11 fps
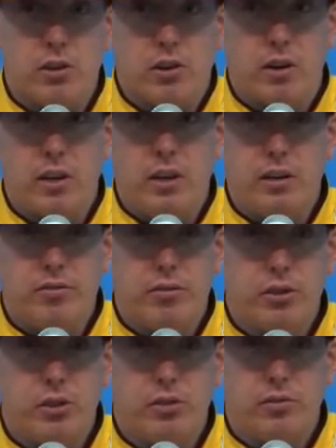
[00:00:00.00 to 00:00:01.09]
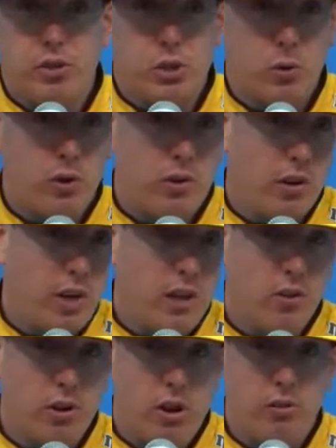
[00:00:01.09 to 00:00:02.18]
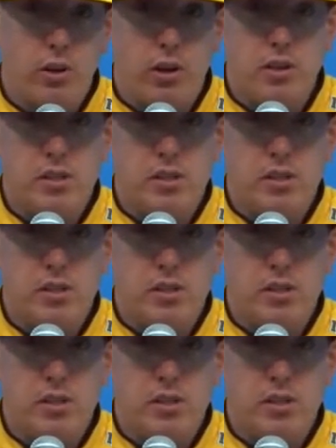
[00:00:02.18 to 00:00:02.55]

car here for the short run and the long run.